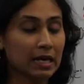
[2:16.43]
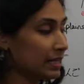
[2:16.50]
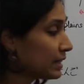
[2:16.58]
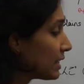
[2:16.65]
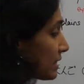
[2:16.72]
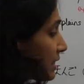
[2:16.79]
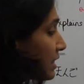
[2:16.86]

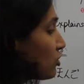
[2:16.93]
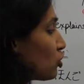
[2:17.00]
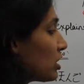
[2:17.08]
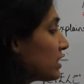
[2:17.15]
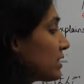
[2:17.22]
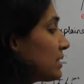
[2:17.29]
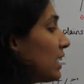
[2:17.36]
This is
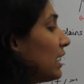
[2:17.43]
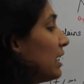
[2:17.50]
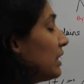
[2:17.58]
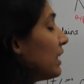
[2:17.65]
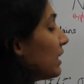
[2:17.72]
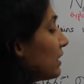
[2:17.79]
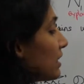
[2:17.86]
just telling
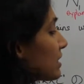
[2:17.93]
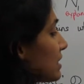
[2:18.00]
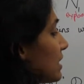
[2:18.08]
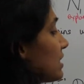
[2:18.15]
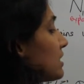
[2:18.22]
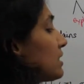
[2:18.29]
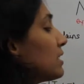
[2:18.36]
that this
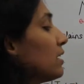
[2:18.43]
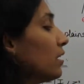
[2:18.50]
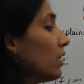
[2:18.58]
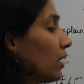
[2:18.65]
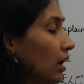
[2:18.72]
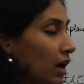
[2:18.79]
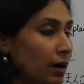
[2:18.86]
is
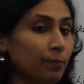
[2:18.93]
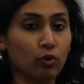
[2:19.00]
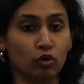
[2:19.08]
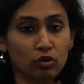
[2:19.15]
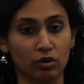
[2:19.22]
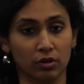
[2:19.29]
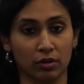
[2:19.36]
a
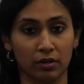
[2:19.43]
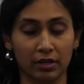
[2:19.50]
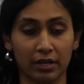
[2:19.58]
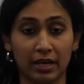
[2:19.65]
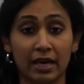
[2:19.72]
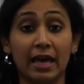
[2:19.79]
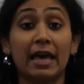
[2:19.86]
book.
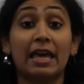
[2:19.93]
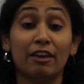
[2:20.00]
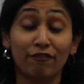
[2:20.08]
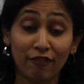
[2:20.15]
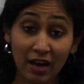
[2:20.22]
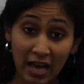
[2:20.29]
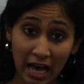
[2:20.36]

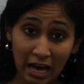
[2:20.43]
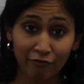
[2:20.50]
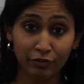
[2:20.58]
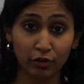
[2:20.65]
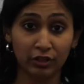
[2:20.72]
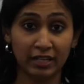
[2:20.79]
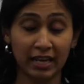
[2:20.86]
If I have
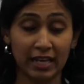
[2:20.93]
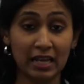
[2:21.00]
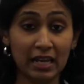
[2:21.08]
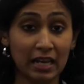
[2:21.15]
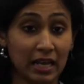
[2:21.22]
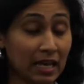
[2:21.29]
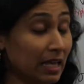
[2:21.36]
to
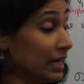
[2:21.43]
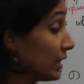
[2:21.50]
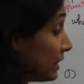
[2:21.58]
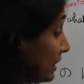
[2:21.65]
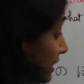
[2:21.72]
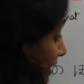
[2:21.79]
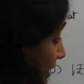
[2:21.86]
tell
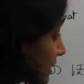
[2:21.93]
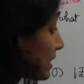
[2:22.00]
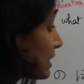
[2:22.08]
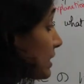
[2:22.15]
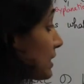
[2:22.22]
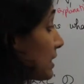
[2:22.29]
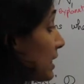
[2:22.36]

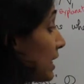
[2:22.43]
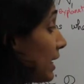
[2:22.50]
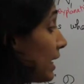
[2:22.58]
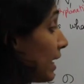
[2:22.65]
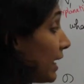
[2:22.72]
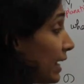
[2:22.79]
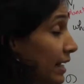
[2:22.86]
this
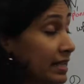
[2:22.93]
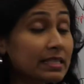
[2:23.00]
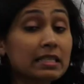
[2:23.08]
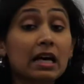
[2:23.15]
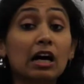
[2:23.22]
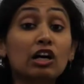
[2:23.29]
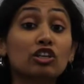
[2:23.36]

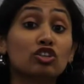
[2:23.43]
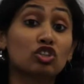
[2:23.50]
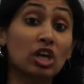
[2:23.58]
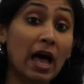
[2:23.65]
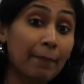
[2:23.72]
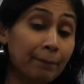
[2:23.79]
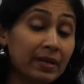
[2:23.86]
is a
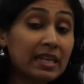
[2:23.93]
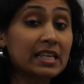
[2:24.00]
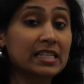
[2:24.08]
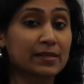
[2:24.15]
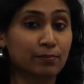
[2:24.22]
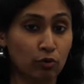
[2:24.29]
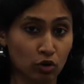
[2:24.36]

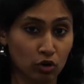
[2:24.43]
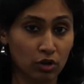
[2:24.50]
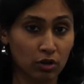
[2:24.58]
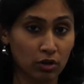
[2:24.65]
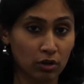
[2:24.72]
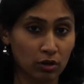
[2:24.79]
Japanese book,